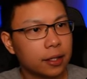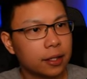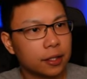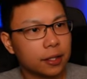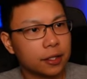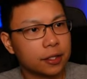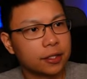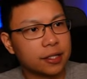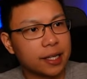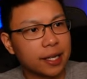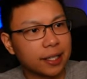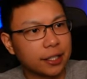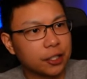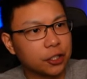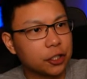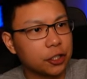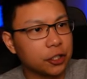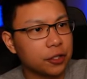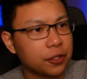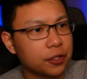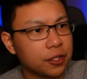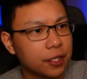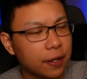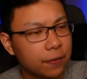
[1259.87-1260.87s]
Second
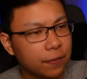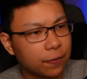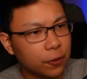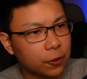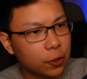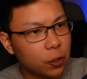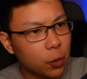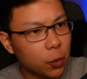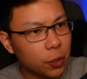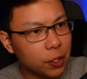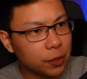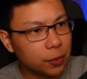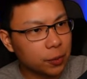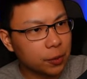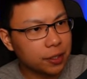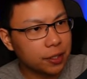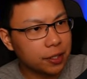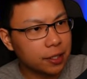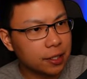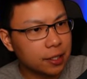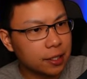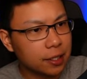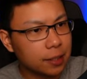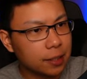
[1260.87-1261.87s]
shield set for new Wixwell
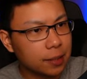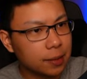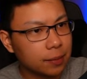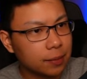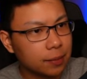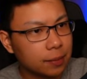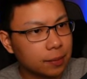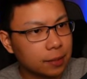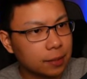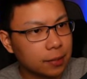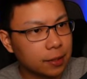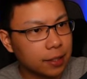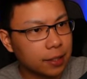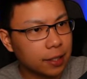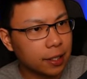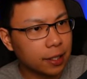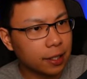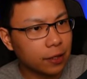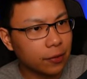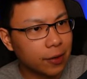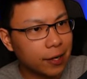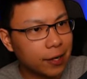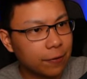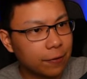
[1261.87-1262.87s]
team.
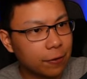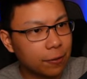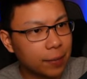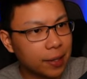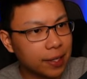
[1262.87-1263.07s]
Okay, ready for my